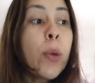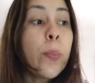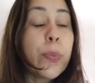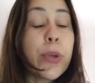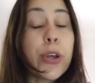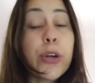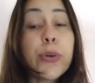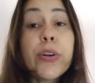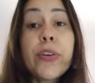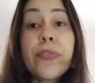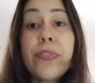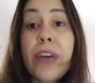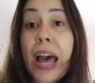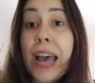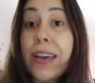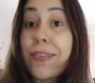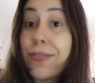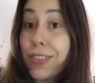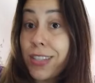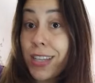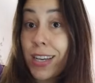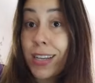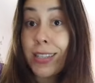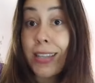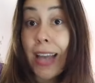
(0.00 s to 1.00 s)

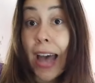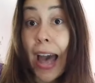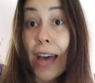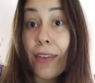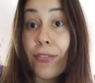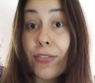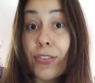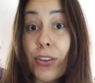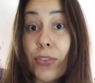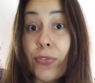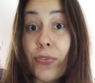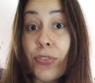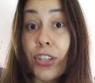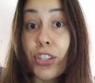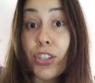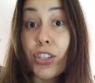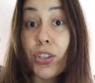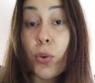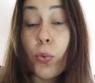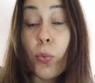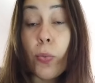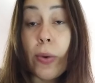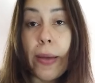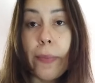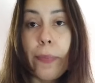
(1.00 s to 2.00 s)
Puravive does have an
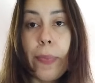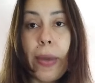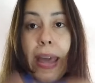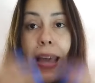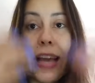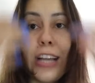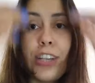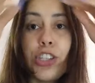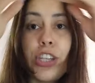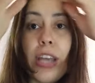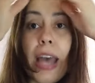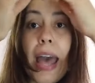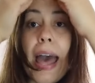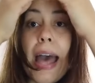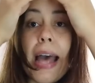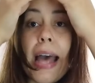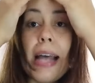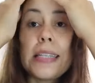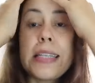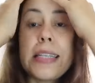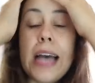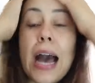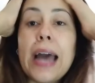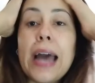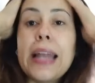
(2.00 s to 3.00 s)
official webpage,
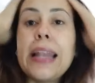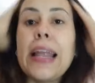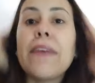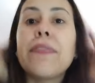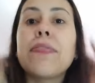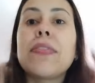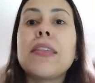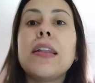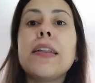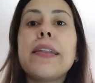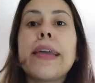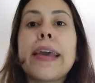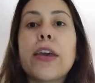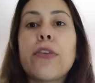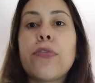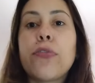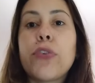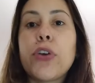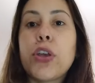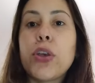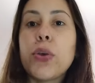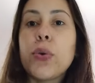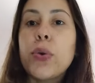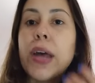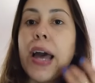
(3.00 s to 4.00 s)
and I left the link
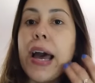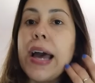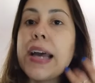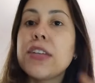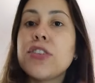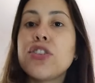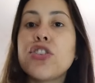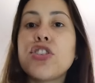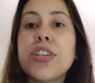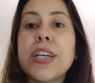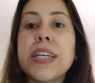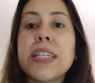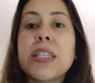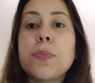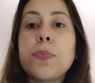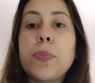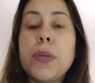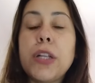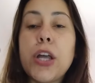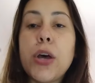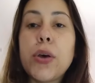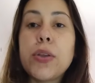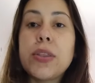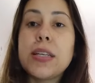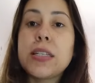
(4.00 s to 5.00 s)
for you guys just
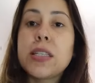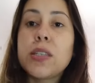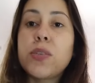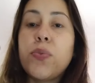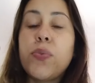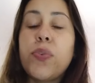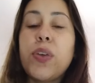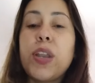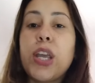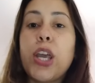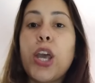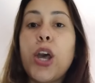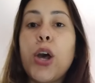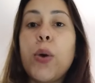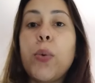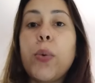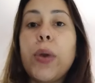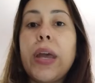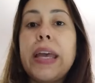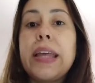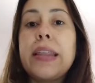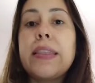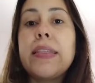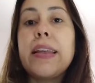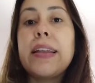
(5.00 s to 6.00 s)
below this video
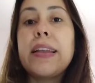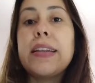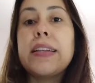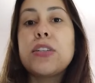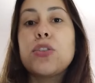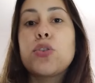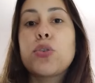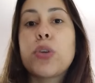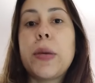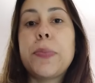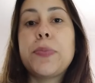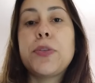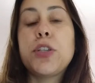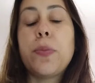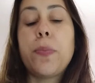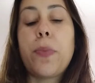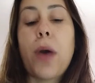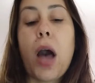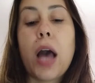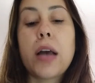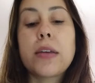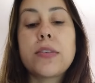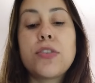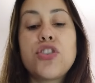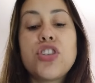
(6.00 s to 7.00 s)
in the description
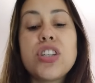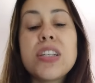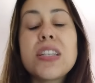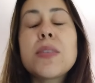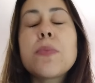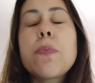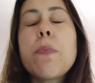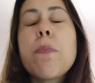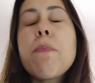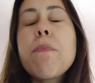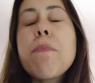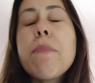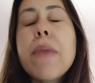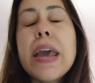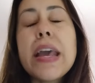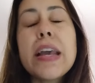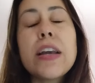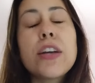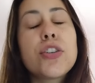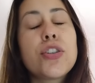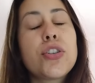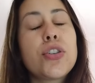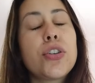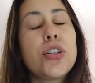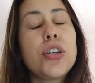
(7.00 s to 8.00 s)
box. Just
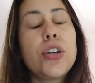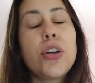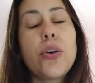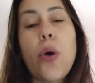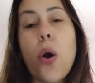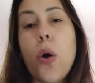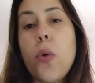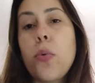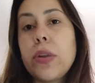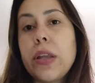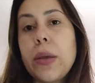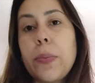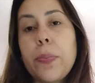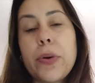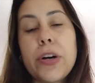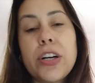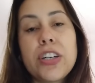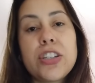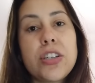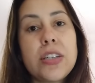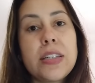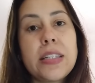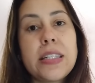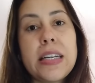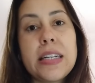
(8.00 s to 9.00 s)
make sure you only
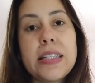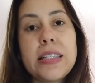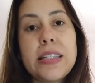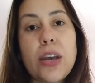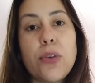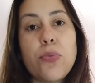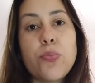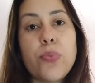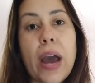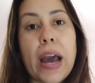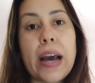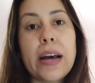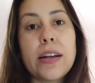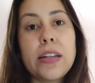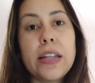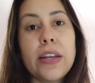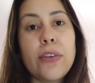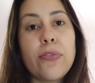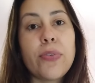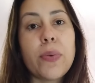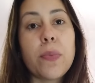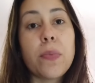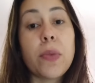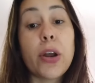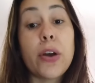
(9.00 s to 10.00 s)
purchase it directly
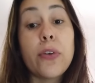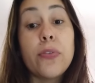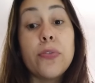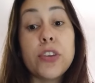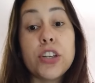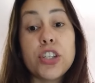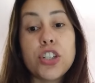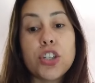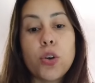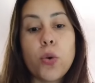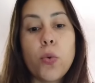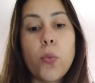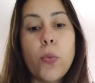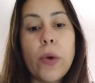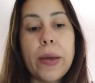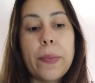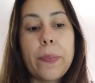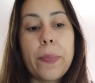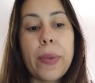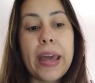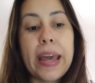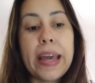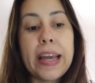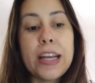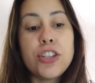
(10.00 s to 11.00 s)
from their official
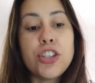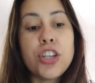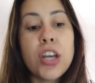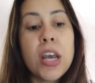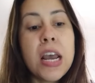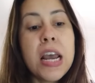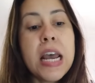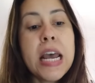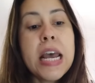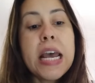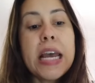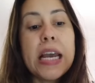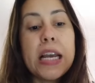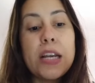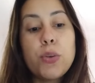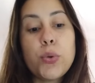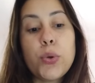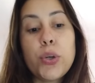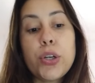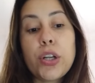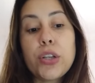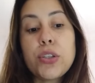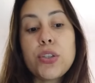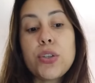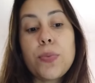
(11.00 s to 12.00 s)
webpage in
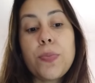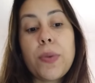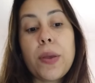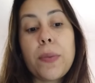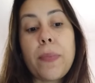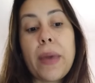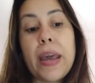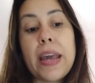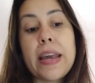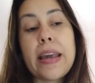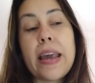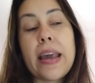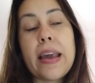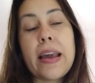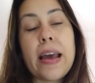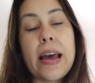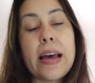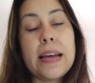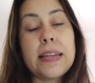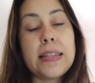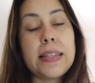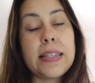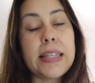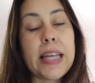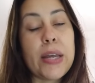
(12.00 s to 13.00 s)
order to be making
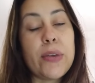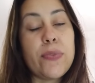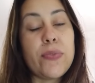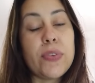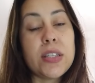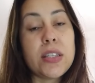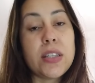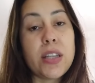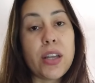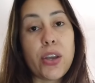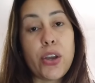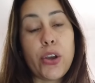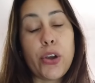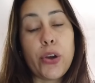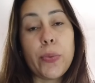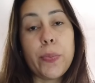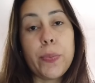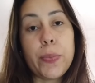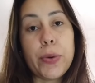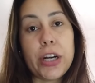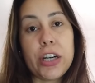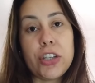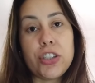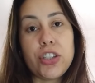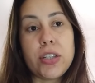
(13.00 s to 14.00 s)
a safe and secure
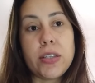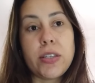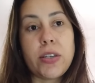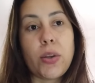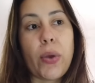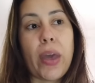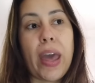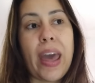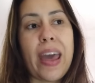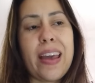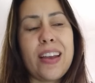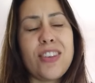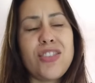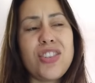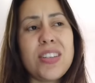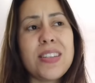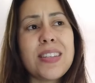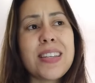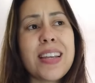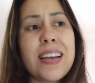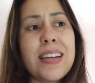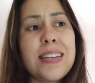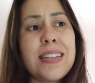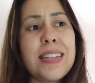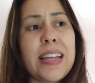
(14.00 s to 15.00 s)
purchase, okay?
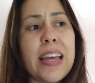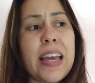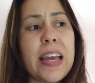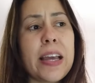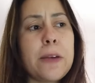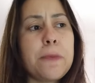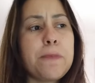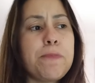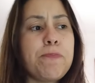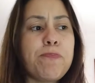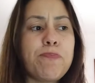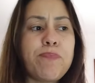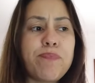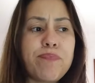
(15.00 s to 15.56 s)
Just because, like,